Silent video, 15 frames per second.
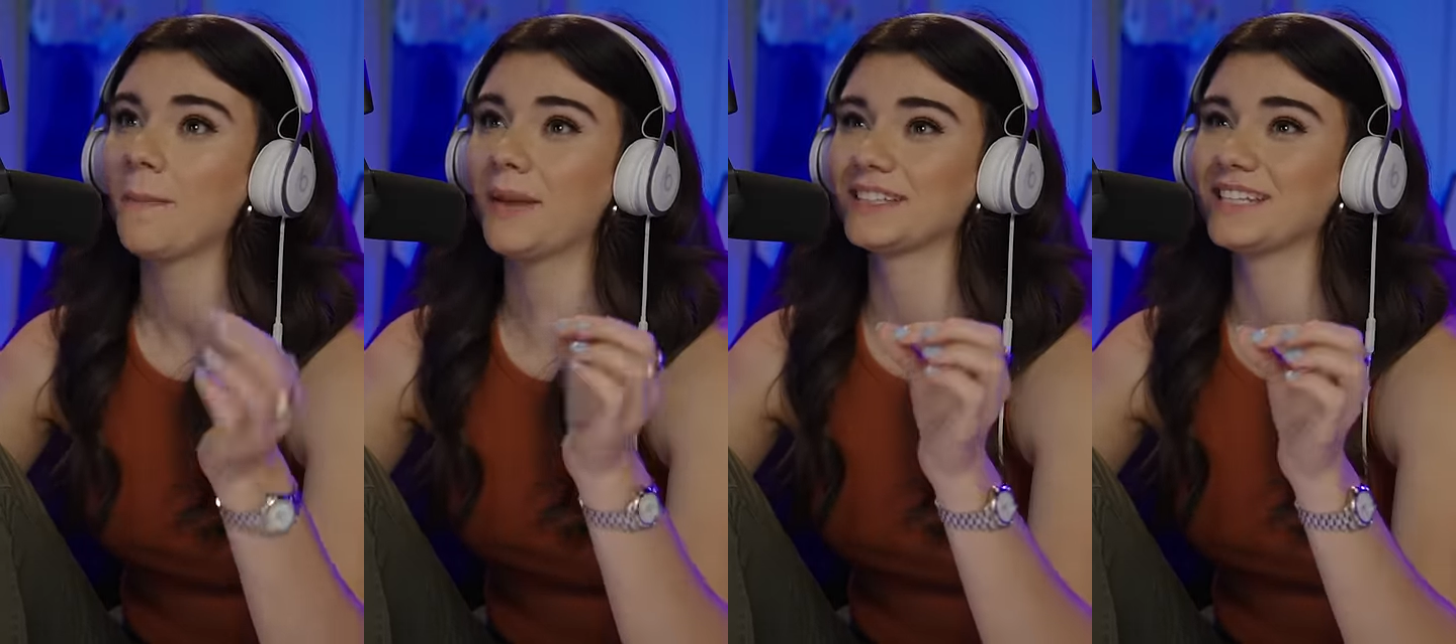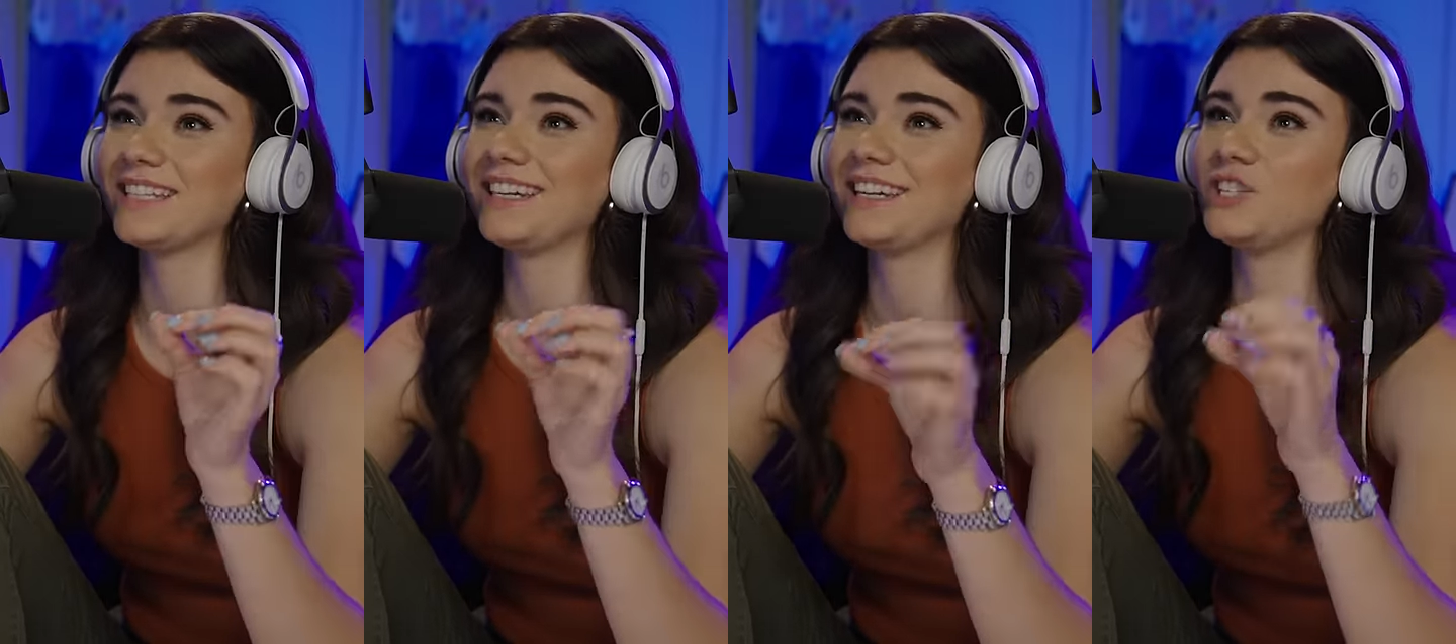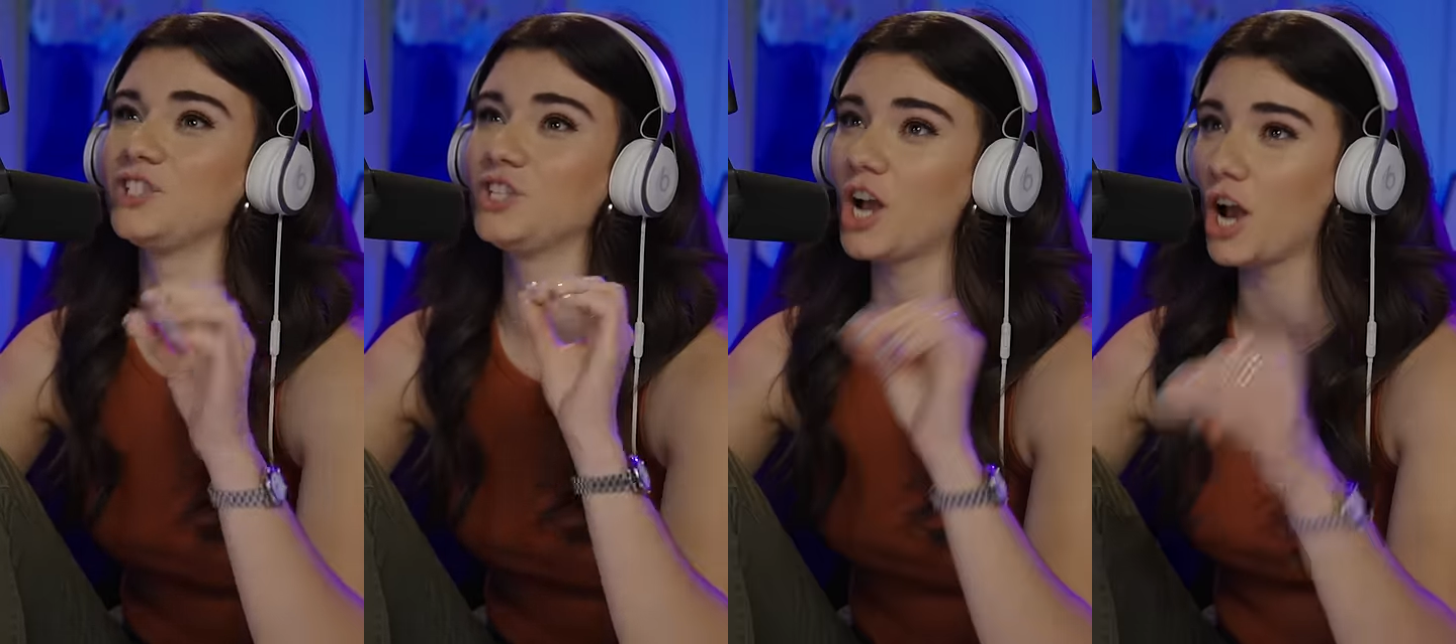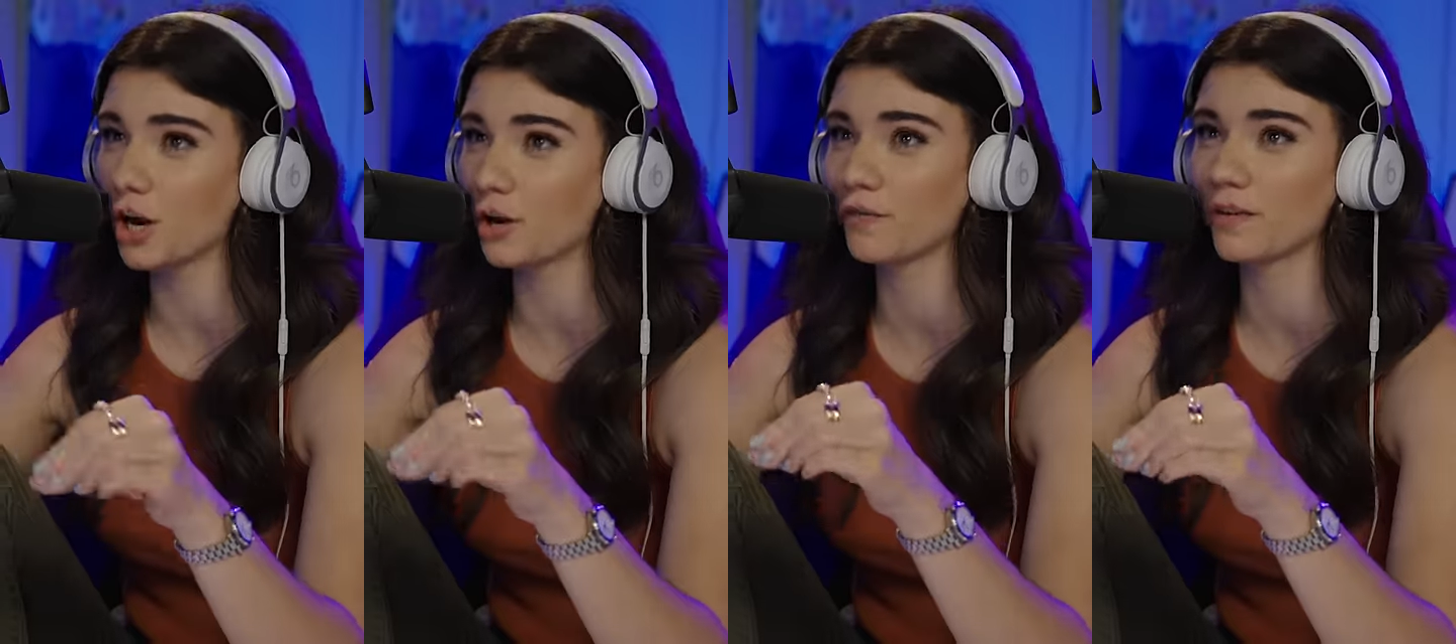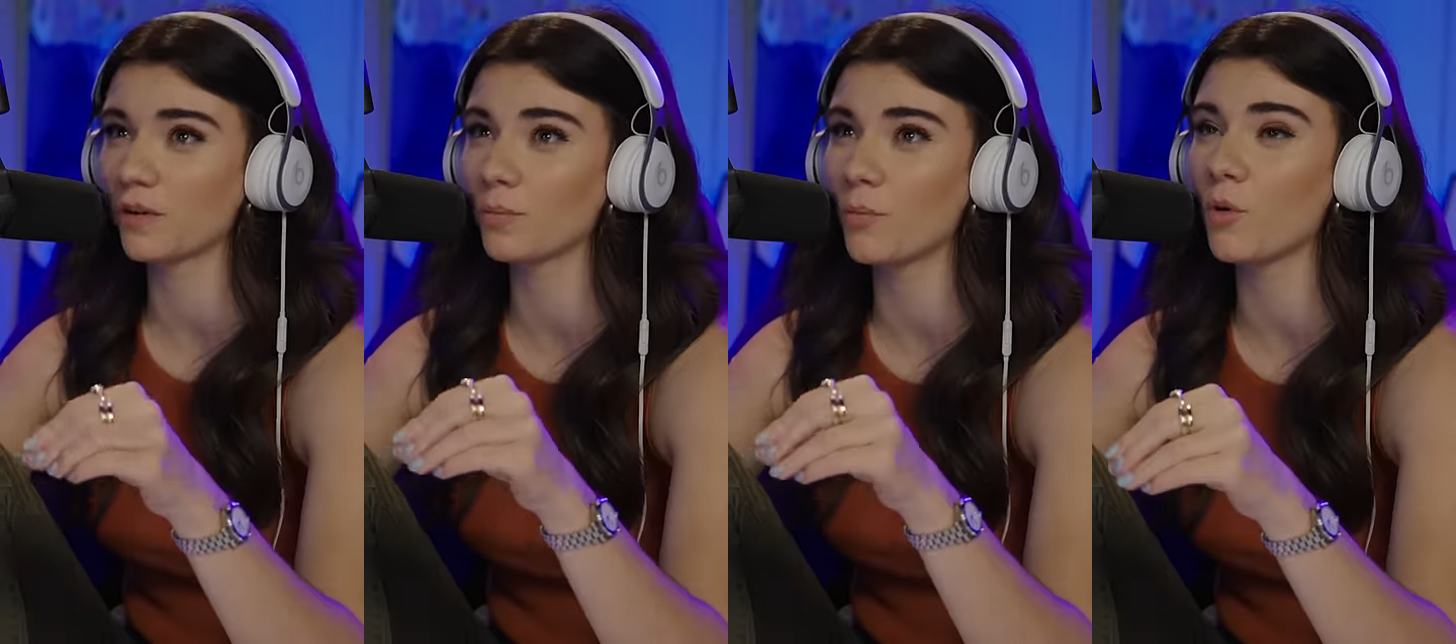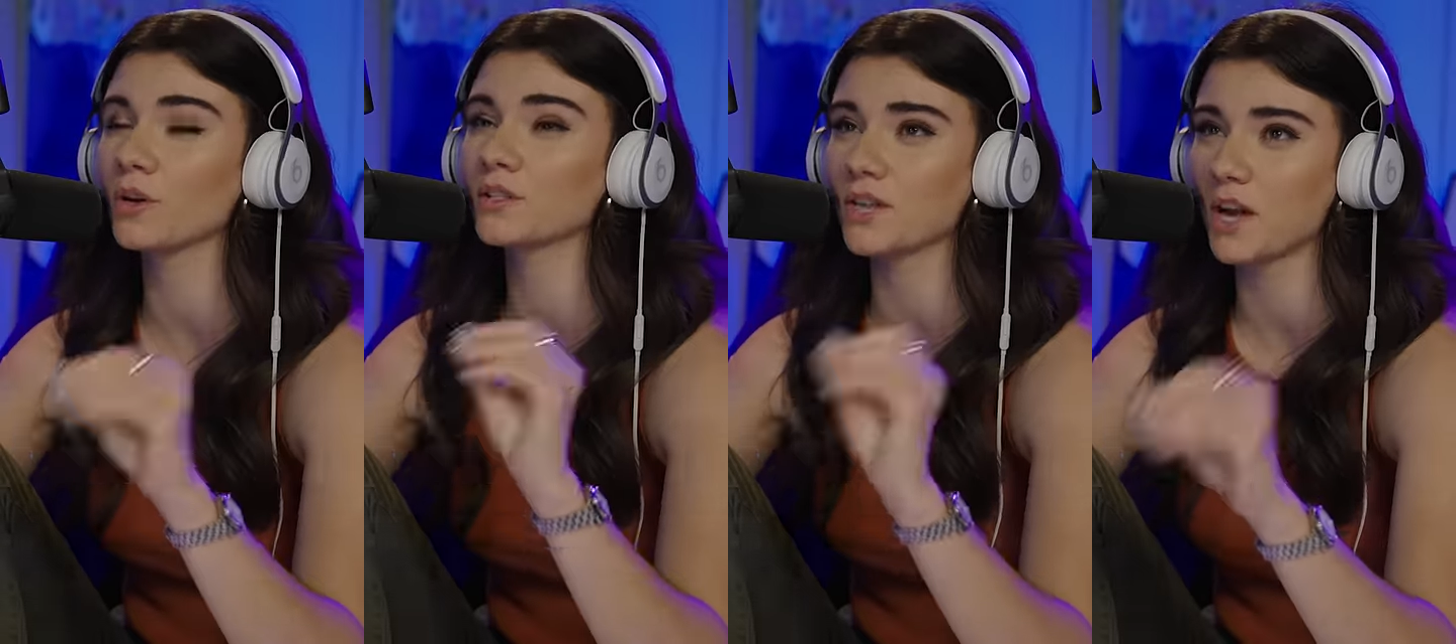because I did a geography
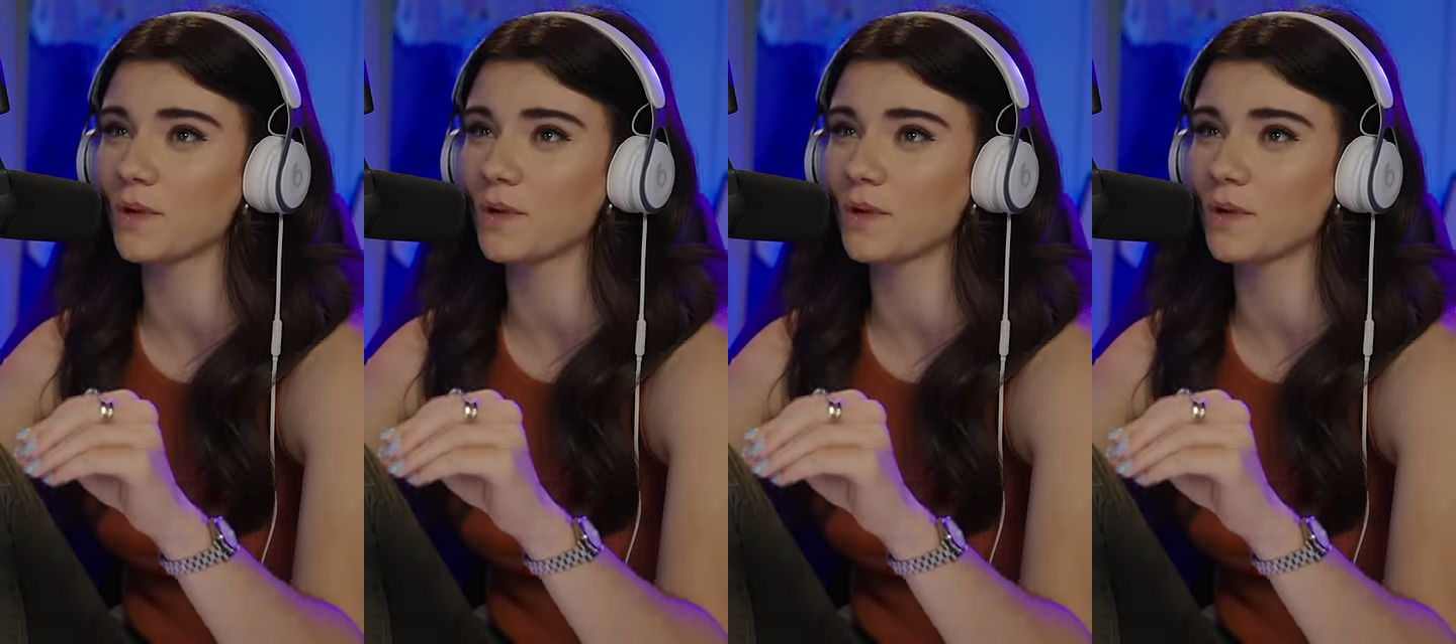report